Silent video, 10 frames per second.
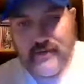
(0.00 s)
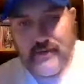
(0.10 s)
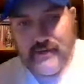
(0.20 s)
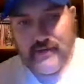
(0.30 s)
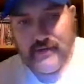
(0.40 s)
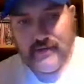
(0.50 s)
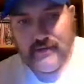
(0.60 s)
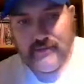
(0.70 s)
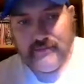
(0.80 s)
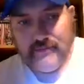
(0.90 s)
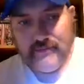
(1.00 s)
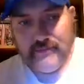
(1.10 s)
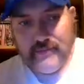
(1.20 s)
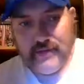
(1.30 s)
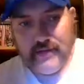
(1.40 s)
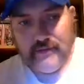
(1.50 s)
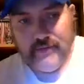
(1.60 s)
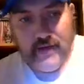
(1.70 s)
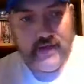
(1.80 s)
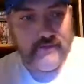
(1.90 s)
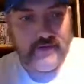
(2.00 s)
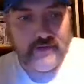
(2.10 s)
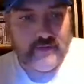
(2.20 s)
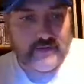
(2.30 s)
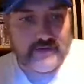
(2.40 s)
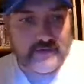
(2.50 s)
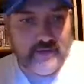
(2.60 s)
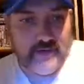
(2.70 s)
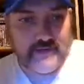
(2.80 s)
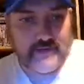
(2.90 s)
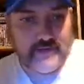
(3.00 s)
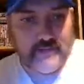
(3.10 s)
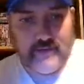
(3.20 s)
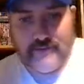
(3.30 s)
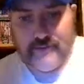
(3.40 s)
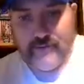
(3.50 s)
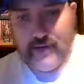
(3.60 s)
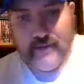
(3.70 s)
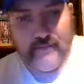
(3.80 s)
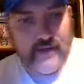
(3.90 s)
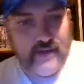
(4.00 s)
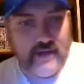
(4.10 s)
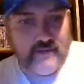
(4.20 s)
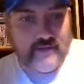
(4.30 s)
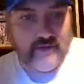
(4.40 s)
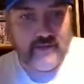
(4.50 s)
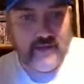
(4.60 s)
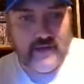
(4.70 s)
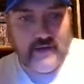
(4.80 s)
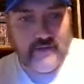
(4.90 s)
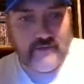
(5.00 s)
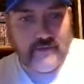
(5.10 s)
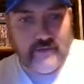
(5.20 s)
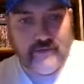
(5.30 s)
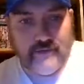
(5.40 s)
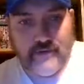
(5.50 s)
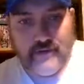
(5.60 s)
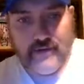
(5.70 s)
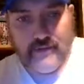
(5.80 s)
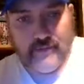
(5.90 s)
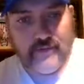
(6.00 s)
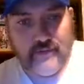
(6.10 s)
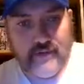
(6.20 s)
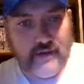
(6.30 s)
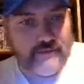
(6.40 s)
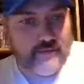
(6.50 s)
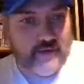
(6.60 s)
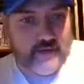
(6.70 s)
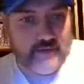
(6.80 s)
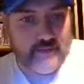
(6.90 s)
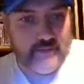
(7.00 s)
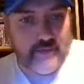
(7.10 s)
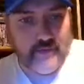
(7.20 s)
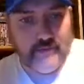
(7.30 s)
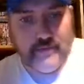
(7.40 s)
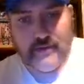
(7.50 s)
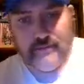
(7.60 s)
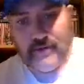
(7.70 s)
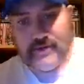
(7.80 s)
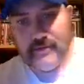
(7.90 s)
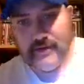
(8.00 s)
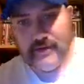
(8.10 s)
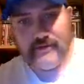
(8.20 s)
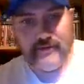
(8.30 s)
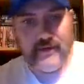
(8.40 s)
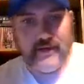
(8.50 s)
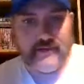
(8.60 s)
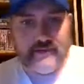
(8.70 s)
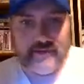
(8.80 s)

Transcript: If you have any questions about what I may have and don't have, or where I find them, or where would be the best place to find